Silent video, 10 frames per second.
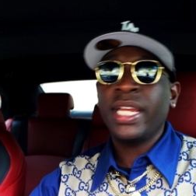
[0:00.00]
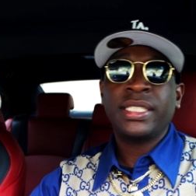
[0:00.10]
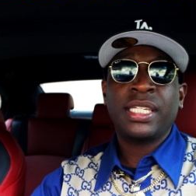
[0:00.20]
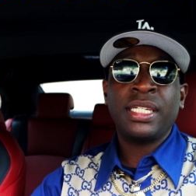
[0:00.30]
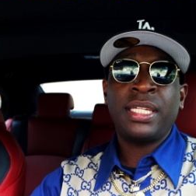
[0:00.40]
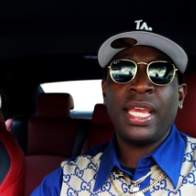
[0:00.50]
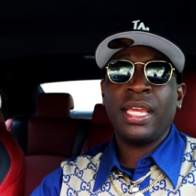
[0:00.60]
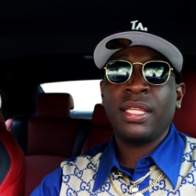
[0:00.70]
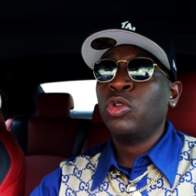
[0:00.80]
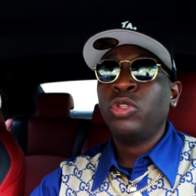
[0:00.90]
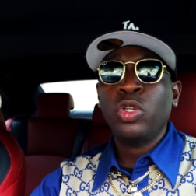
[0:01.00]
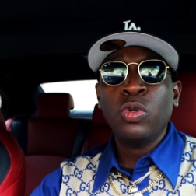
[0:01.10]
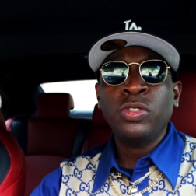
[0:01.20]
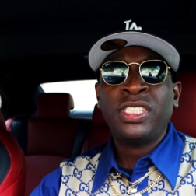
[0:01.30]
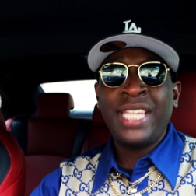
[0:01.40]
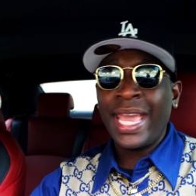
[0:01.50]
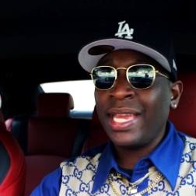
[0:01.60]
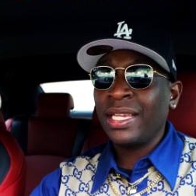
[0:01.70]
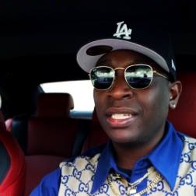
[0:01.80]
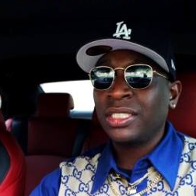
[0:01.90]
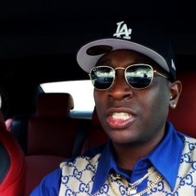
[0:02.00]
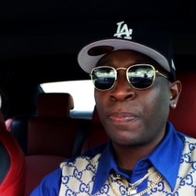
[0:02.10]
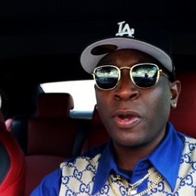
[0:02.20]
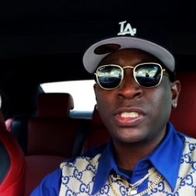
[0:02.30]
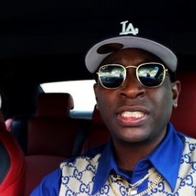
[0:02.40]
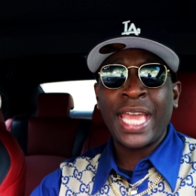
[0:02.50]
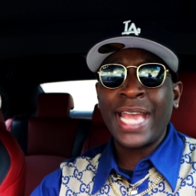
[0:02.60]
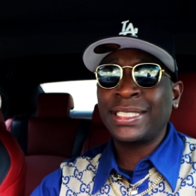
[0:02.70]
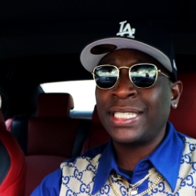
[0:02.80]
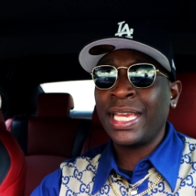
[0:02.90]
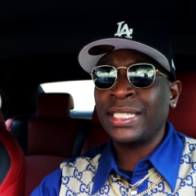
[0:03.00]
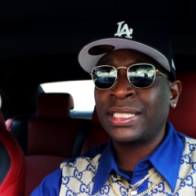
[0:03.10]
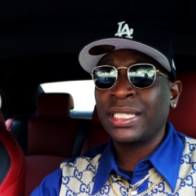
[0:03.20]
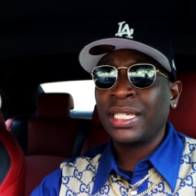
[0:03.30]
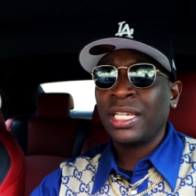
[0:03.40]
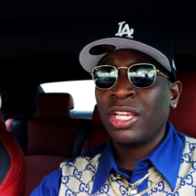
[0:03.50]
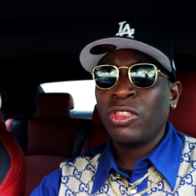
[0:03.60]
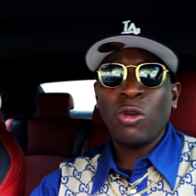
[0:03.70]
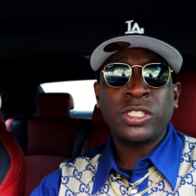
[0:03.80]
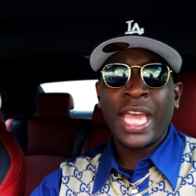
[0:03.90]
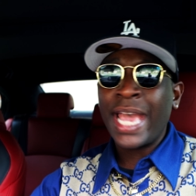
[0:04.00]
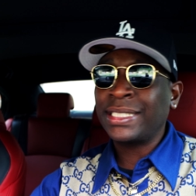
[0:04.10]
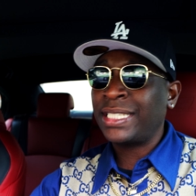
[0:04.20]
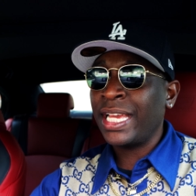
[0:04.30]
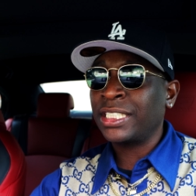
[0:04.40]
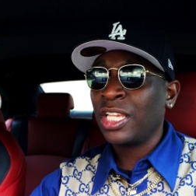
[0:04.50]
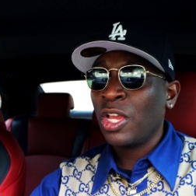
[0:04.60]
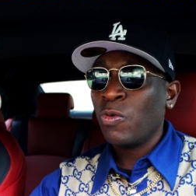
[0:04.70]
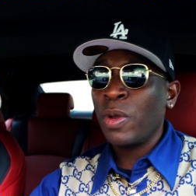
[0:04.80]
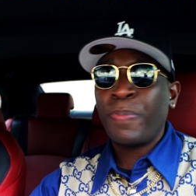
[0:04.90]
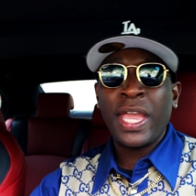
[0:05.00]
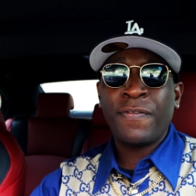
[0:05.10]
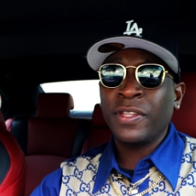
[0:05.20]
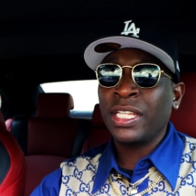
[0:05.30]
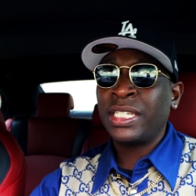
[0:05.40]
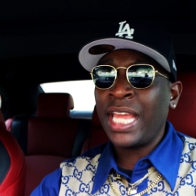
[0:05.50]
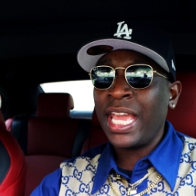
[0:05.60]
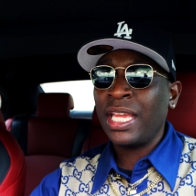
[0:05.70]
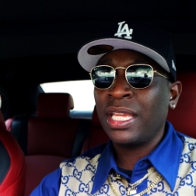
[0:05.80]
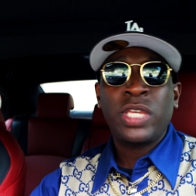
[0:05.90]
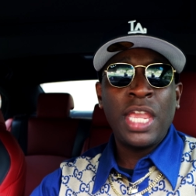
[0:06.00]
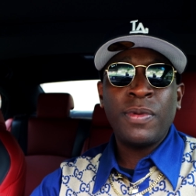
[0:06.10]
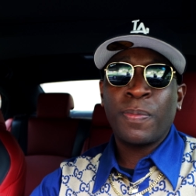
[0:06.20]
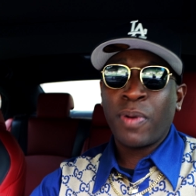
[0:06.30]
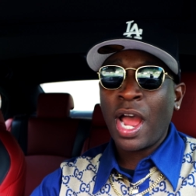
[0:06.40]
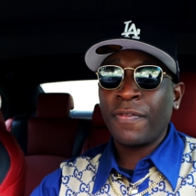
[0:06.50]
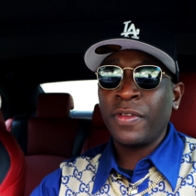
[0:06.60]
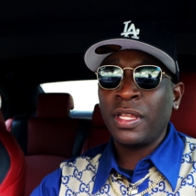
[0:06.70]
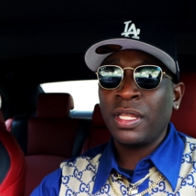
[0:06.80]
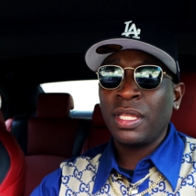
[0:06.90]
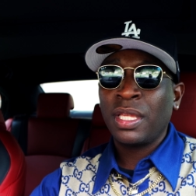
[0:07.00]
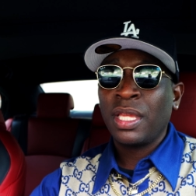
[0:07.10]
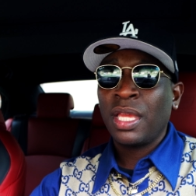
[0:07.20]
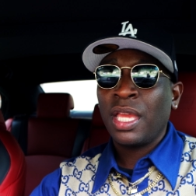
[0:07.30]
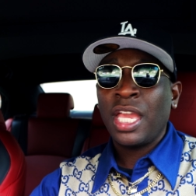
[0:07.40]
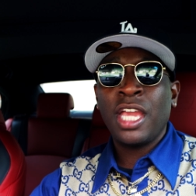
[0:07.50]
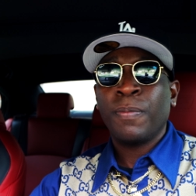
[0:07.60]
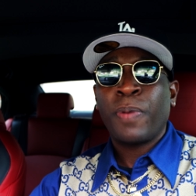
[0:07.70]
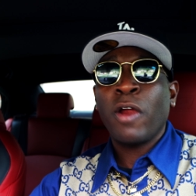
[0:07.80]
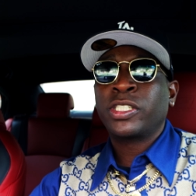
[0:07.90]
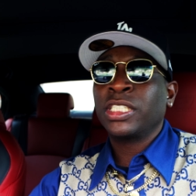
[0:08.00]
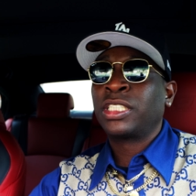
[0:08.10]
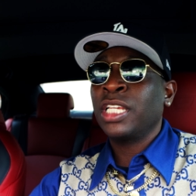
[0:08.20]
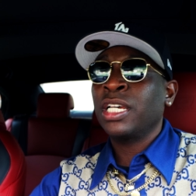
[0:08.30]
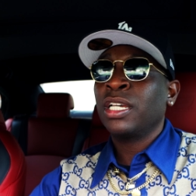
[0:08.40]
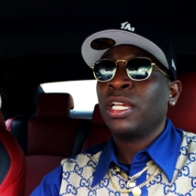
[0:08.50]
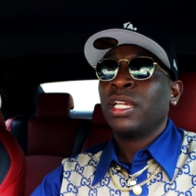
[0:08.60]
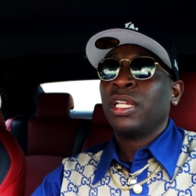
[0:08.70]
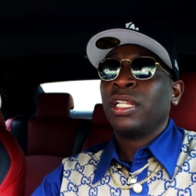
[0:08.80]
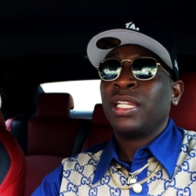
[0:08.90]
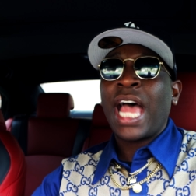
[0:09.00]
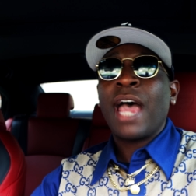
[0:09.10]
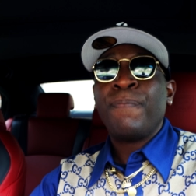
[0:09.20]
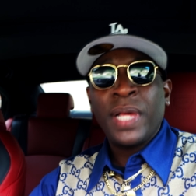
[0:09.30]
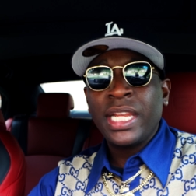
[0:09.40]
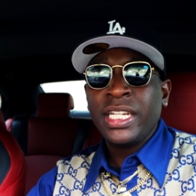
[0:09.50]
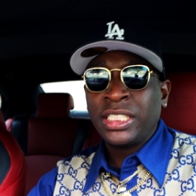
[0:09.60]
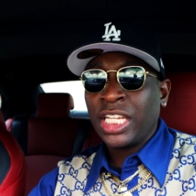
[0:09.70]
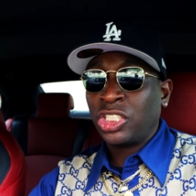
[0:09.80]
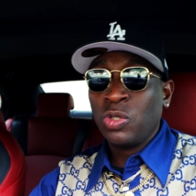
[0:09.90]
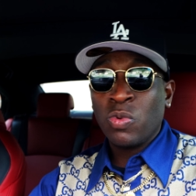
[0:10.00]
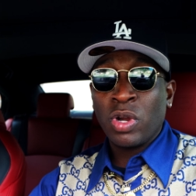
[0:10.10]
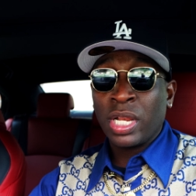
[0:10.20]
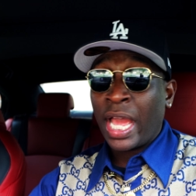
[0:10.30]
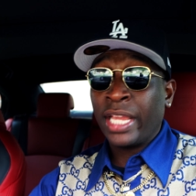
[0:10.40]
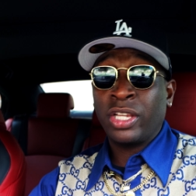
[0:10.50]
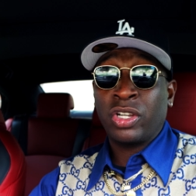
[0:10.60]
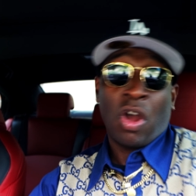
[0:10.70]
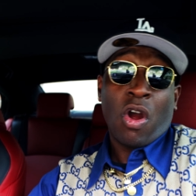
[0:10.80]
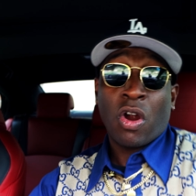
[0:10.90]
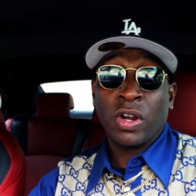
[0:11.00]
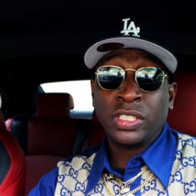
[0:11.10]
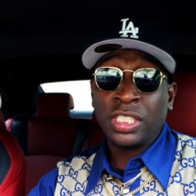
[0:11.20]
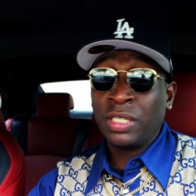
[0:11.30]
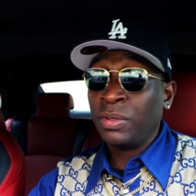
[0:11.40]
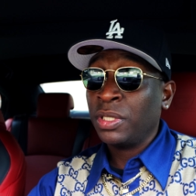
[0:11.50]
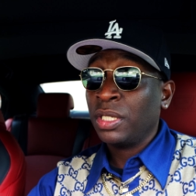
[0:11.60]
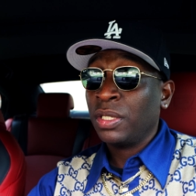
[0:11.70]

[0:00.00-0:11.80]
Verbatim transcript: into debt. You use debt to purchase assets. Those assets would pay for the debt, keep the profit, and purchase the liabilities that you want, like cars and